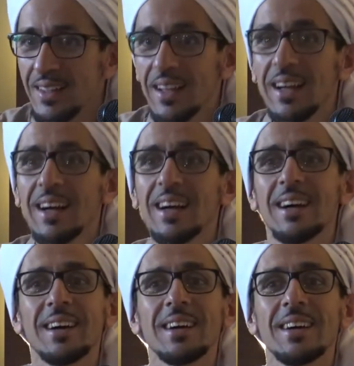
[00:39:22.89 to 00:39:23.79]

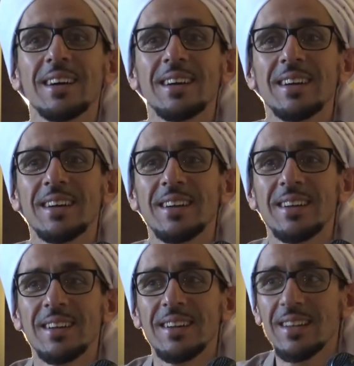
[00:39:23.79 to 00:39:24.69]
Rip yourself off.
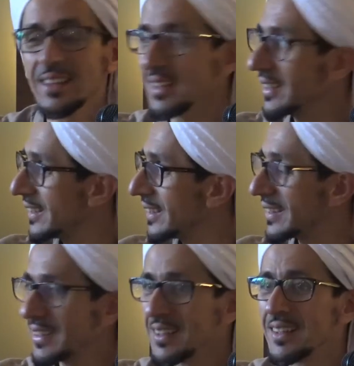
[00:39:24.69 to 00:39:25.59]
Turn yourself